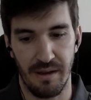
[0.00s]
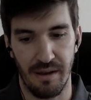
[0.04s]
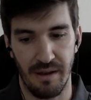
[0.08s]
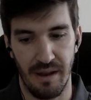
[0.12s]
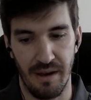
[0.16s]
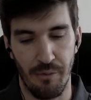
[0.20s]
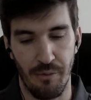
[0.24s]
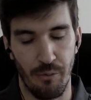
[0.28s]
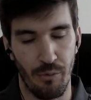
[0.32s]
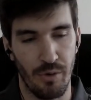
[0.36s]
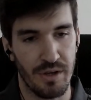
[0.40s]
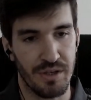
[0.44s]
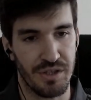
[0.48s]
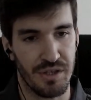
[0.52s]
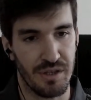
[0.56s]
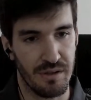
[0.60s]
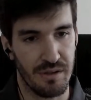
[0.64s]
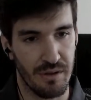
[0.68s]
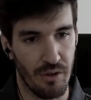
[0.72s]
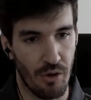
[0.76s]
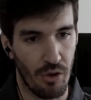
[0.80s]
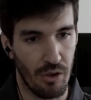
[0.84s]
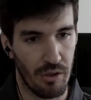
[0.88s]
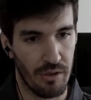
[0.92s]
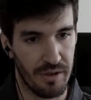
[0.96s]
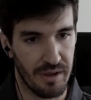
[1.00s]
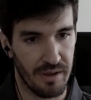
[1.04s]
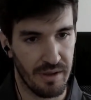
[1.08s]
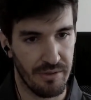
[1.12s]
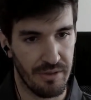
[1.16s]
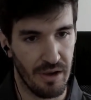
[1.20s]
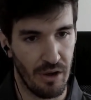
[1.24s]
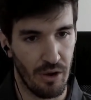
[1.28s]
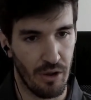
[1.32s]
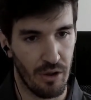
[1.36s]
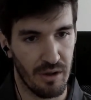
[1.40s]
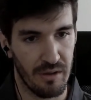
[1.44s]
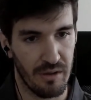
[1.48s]
enriching all
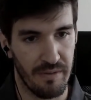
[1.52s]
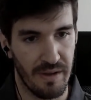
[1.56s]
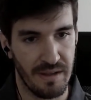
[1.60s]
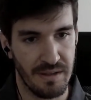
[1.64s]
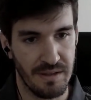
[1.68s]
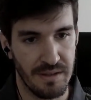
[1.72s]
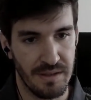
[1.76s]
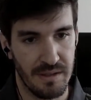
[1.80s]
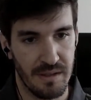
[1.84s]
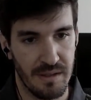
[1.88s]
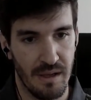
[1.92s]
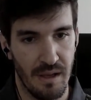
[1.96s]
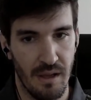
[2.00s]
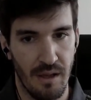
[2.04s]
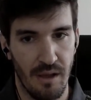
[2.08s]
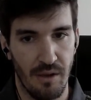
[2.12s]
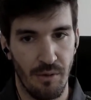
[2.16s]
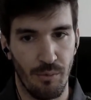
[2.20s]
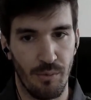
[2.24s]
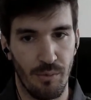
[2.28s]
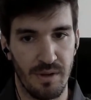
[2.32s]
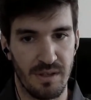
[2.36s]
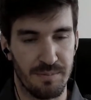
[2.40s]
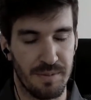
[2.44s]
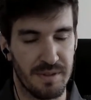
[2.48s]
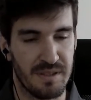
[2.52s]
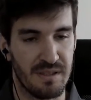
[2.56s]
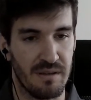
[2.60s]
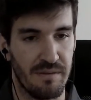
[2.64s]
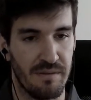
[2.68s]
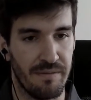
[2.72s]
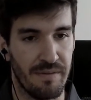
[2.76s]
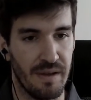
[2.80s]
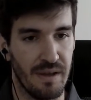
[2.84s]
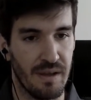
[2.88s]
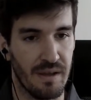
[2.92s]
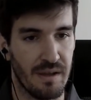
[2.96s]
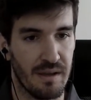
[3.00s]
the log events with
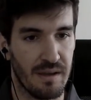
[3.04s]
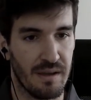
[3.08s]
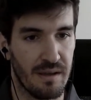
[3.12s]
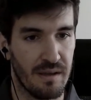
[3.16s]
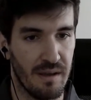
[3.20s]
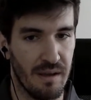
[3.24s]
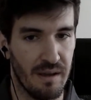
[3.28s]
specific,